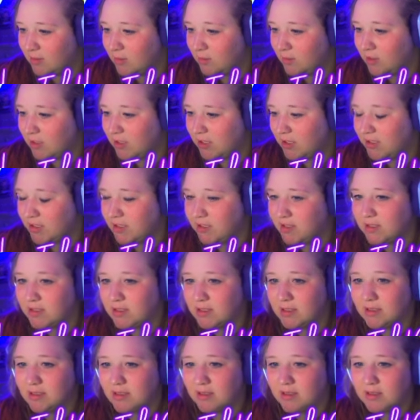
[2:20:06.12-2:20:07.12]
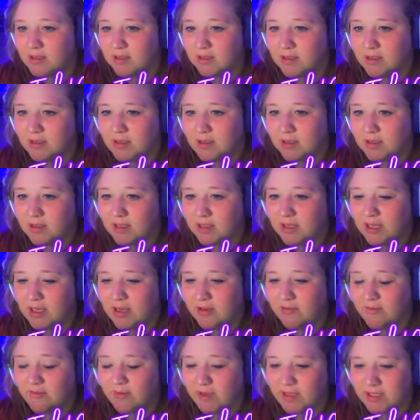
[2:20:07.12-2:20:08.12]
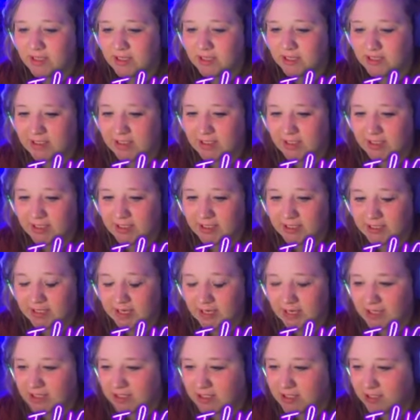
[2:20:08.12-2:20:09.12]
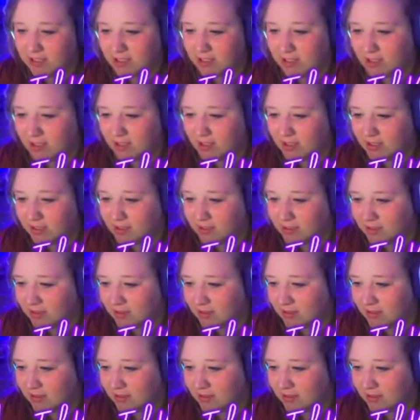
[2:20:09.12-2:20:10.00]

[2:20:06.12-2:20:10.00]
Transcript: Please, give me decently sized curtains